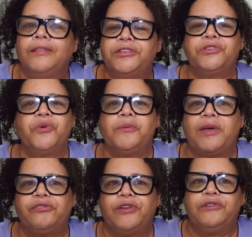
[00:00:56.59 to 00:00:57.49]
this is one of
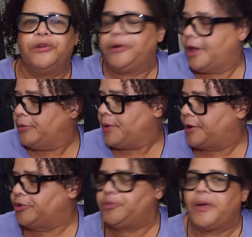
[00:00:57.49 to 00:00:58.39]
my favorite uh,
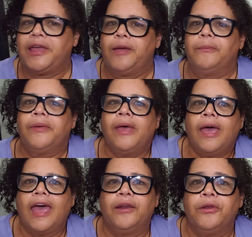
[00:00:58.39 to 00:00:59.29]
records by him
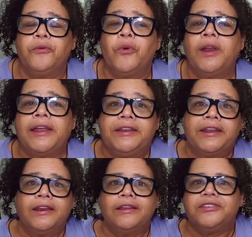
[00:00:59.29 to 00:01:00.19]
and what I
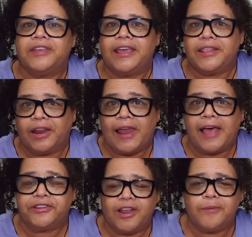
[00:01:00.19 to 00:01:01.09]
didn't say the
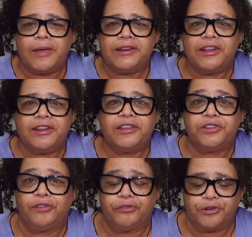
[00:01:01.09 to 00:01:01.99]
last time I did this,
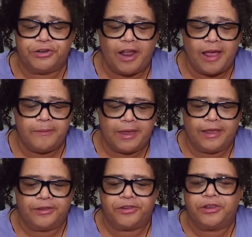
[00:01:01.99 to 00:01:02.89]
the first time,
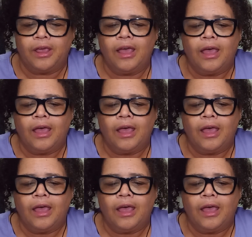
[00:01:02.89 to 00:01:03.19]
is